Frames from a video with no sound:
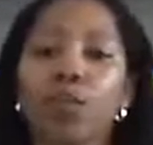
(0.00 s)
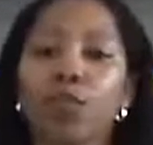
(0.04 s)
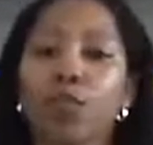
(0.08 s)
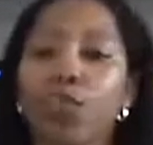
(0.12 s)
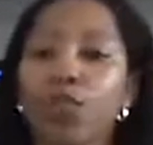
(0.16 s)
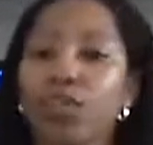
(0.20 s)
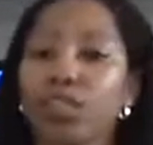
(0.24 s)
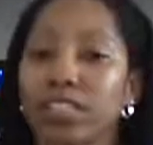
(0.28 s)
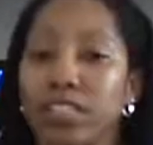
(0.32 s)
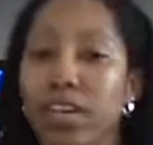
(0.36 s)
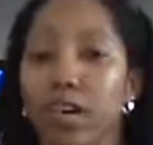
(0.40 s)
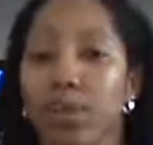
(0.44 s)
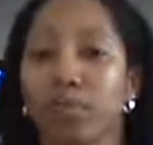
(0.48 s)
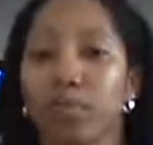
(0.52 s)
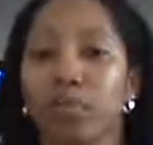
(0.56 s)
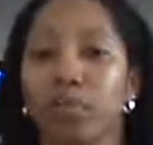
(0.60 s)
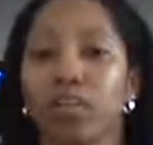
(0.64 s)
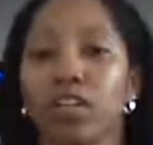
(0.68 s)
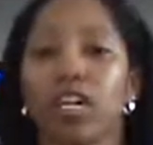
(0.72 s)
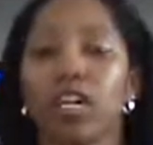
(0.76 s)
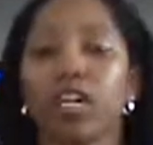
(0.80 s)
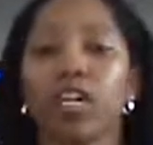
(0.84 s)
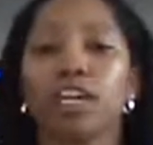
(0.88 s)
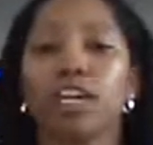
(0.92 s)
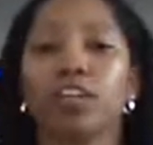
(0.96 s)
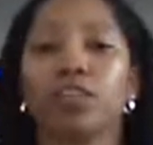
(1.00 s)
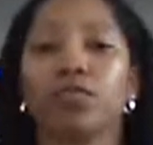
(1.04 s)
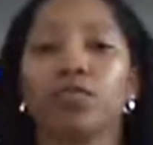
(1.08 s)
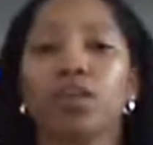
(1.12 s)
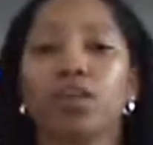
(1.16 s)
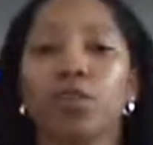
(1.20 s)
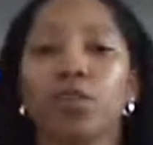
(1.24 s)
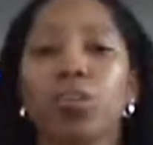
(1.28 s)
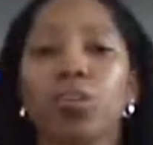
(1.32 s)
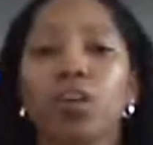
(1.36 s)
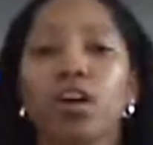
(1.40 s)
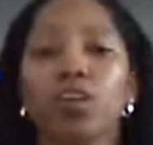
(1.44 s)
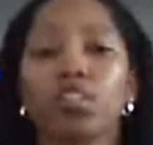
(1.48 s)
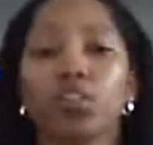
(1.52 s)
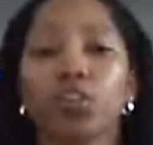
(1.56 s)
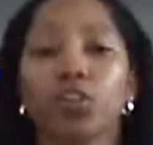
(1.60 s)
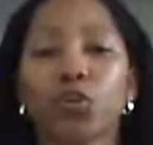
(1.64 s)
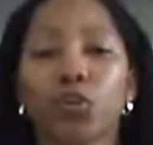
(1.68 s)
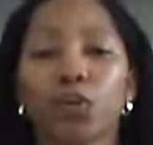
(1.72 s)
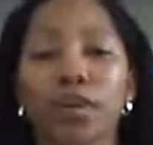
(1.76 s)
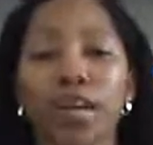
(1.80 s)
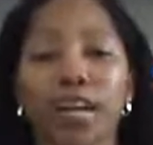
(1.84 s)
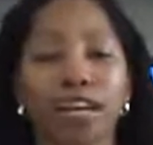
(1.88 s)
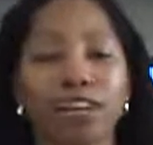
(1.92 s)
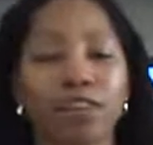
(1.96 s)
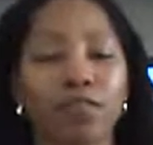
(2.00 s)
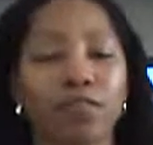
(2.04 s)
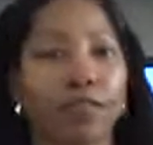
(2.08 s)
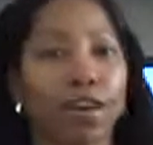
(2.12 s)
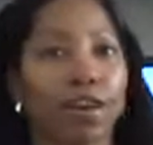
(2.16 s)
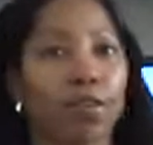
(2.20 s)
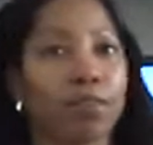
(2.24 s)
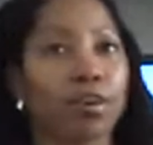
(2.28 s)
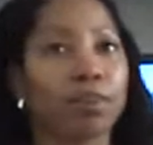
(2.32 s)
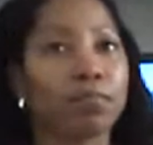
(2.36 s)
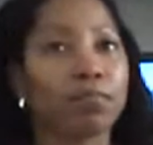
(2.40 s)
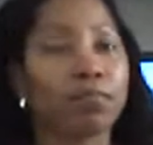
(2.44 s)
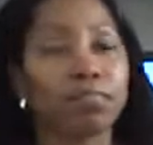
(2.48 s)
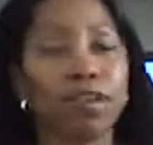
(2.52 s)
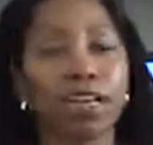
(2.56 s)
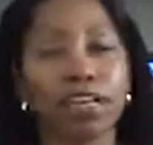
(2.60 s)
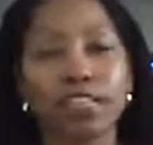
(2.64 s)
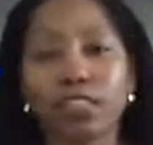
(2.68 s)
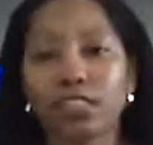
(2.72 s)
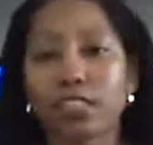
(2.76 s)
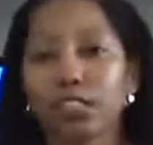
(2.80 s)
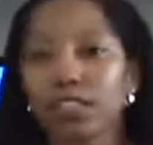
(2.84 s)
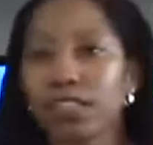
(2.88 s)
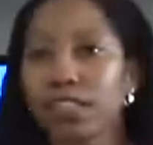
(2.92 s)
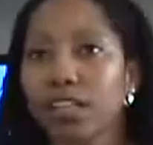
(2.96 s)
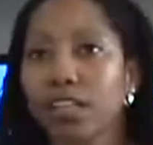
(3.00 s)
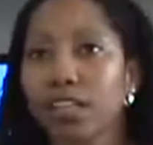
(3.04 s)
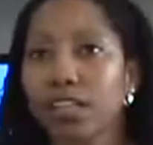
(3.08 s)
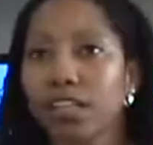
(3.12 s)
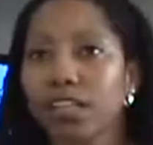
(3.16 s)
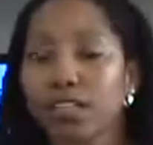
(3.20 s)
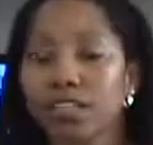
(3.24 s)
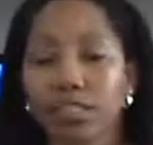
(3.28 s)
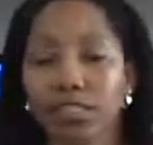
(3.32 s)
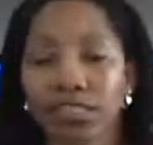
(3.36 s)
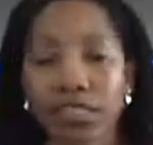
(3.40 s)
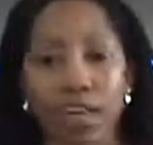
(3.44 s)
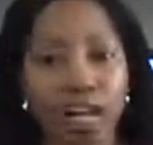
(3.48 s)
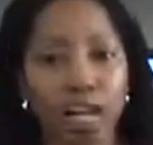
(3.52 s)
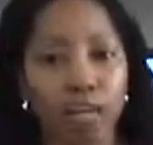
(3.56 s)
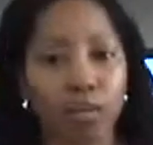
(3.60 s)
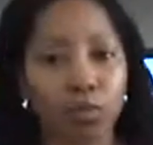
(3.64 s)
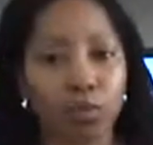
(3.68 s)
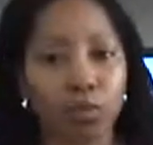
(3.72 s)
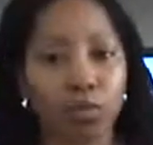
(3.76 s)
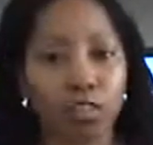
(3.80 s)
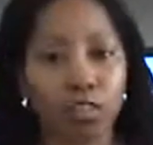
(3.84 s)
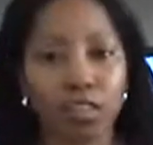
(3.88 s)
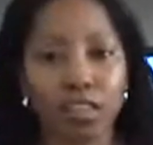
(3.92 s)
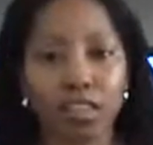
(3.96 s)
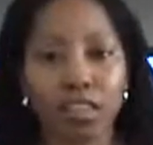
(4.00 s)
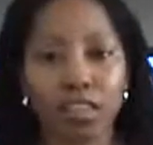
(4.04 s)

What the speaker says: For example, if you want to create a very basic site with